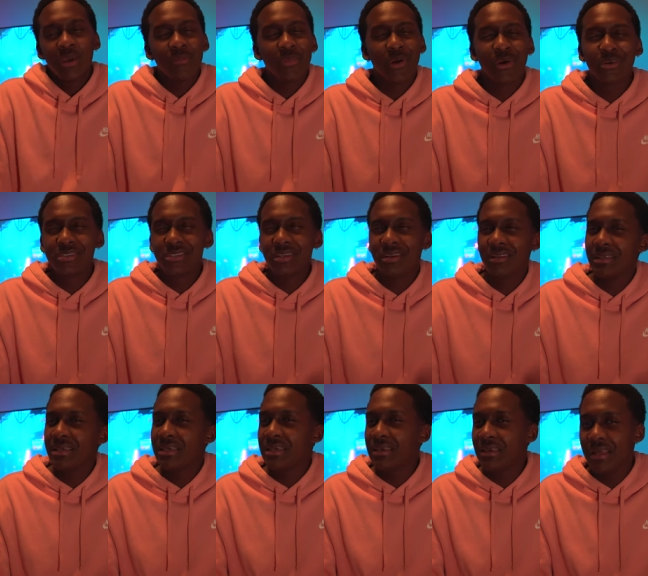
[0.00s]

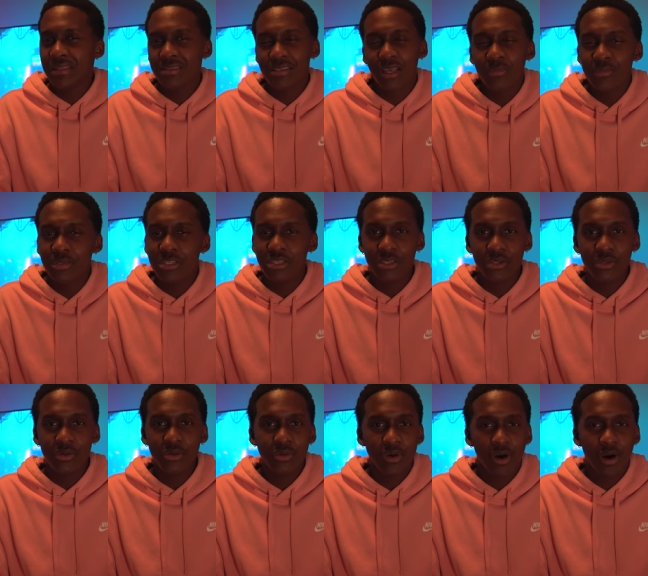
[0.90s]
Personally, it's up to
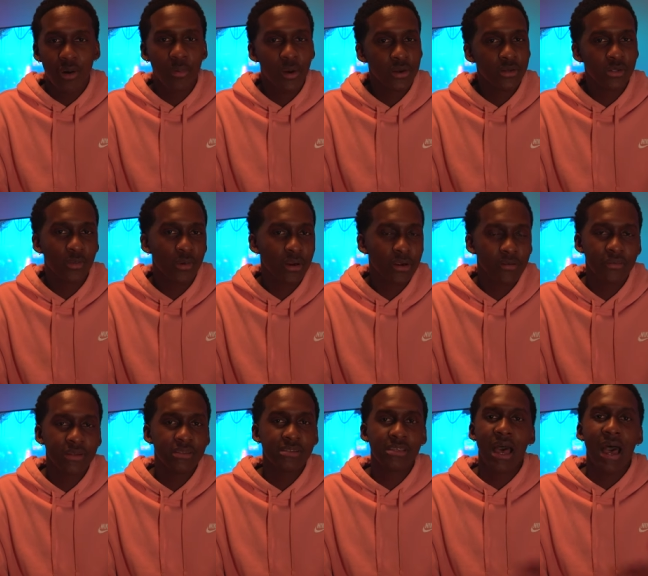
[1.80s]
you, all personal
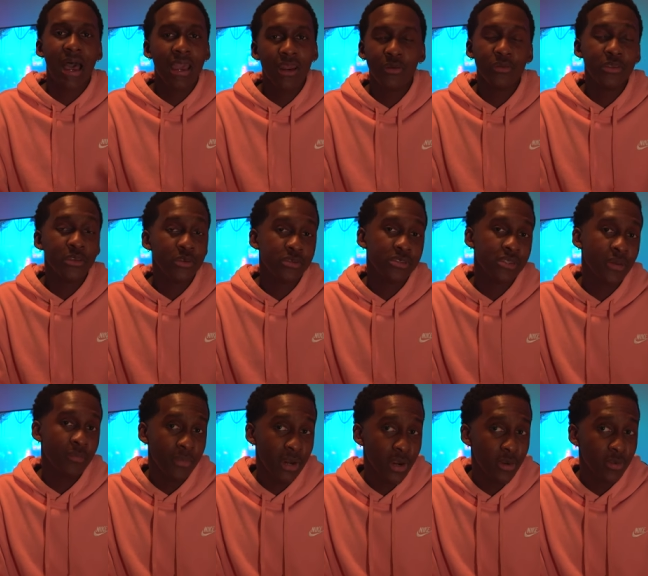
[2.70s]
preference. I don't use the
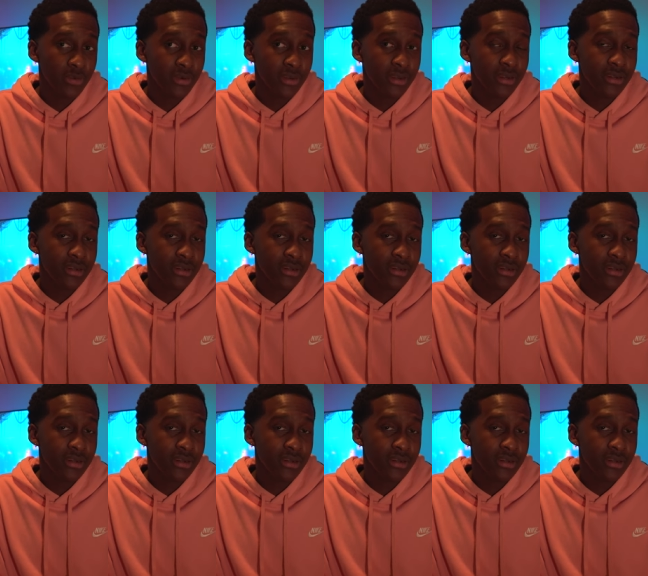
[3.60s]
mode